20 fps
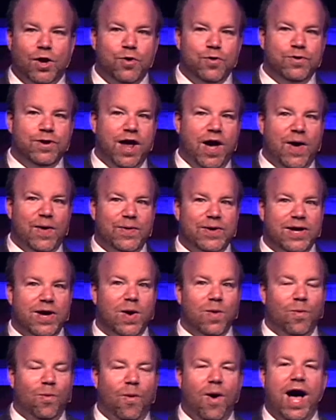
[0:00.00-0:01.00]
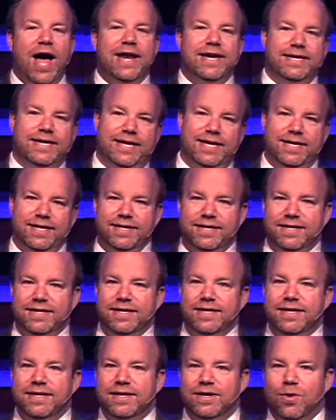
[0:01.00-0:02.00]
Uno, one.
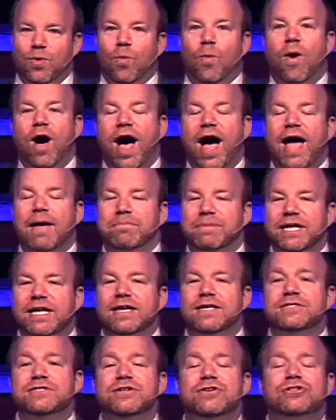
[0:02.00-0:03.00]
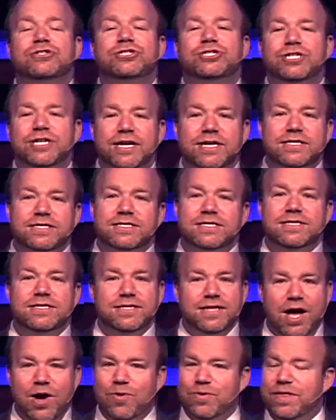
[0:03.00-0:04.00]
Why? Because you just
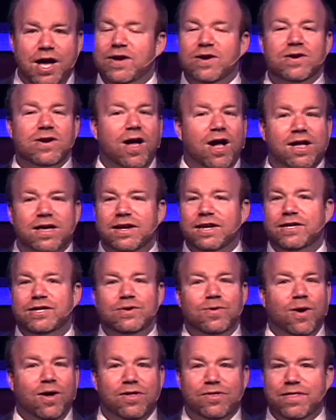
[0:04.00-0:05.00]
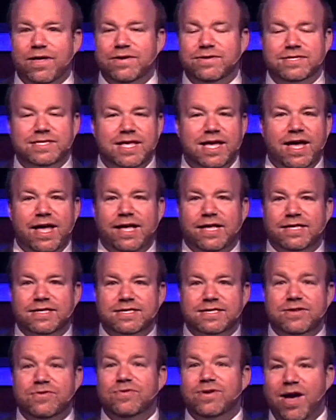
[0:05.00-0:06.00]
know that you're not going to do all those
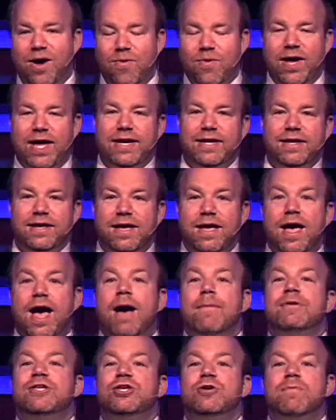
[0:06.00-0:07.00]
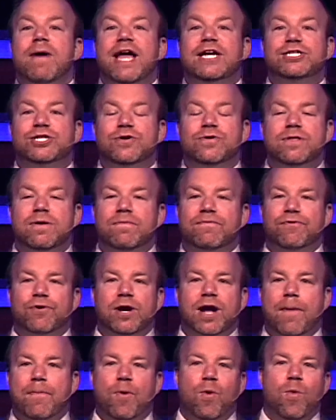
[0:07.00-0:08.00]
things. You know it. I mean, you might do them for a
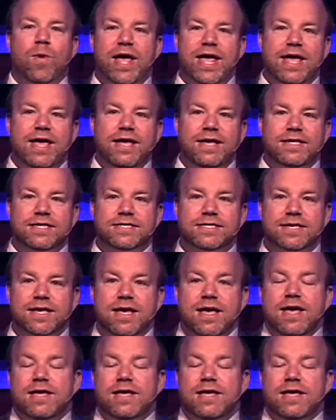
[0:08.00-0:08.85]
couple weeks.